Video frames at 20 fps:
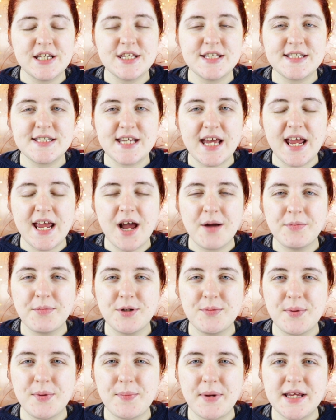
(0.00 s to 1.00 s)
of the day, I'm
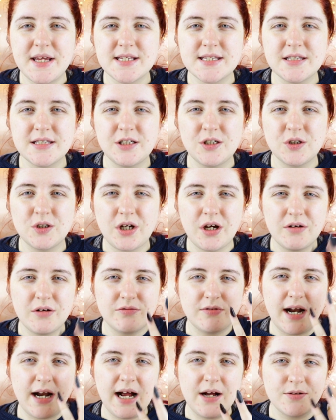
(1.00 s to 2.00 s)
going to be basing the look
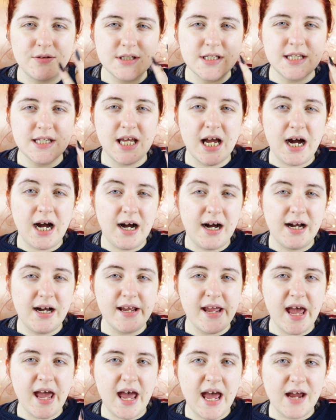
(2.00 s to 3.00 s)
around the
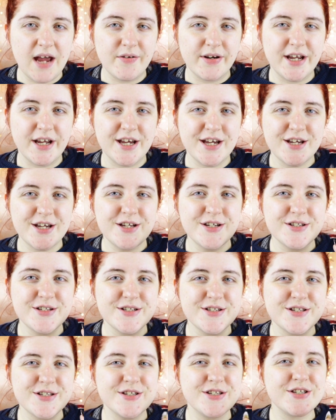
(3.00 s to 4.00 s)
eye area.
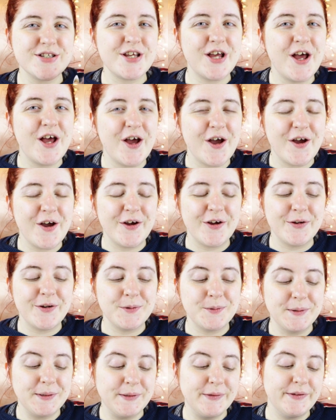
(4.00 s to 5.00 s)

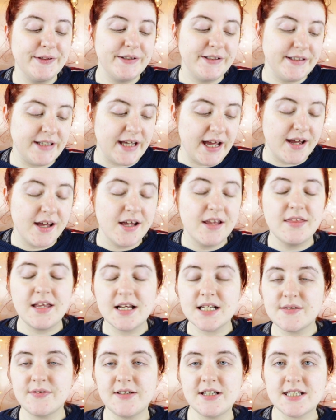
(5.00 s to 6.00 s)
So yeah,
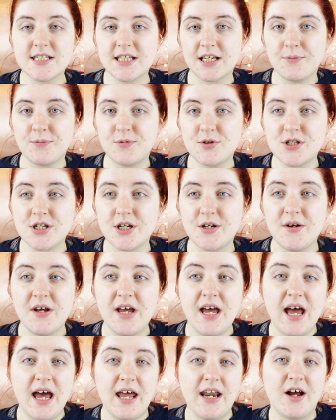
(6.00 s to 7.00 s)
that's the first thing I'm going to do.
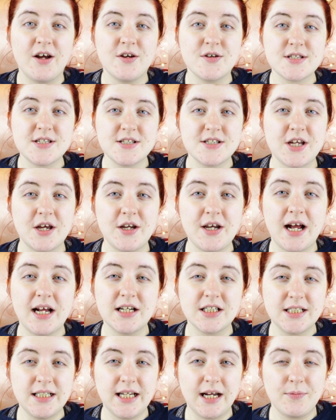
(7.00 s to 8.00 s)
And I also don't
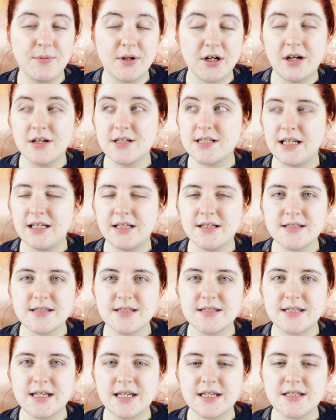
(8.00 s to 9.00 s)
actually have my contact
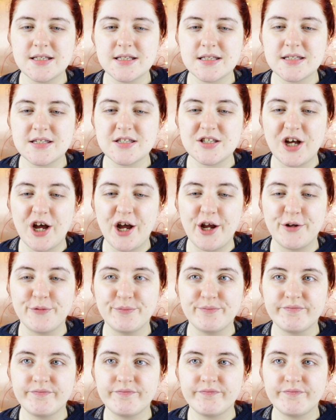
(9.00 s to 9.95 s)
lenses in, so